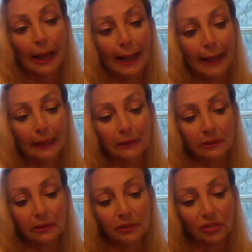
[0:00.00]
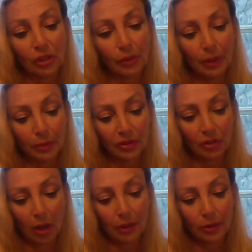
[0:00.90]
And so he was
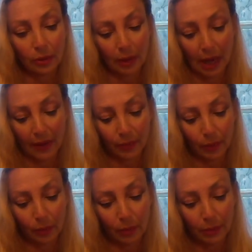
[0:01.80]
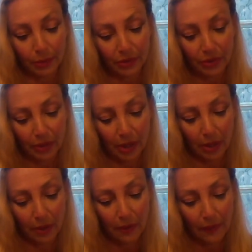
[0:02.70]
talking to her afterward while we were still
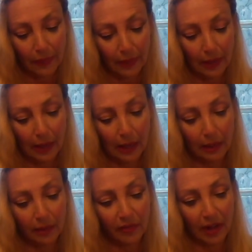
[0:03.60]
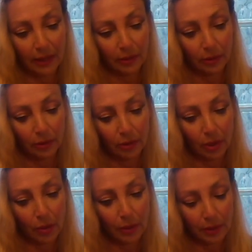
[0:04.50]
there, and invited her to
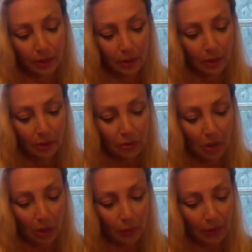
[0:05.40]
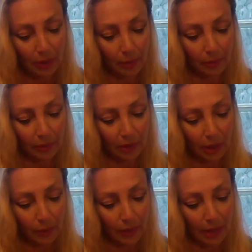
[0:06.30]
go and talk with him.
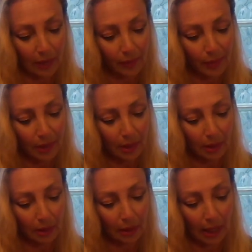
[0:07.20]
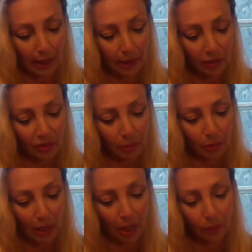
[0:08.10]
They were going to have a meeting at his
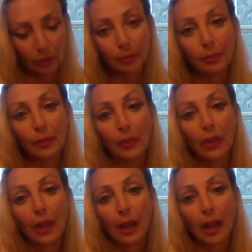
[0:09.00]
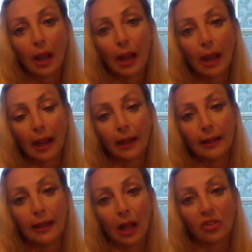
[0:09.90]
motel room. And
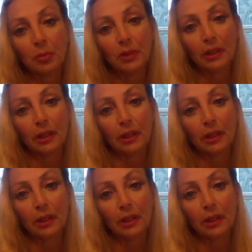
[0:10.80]
he asked me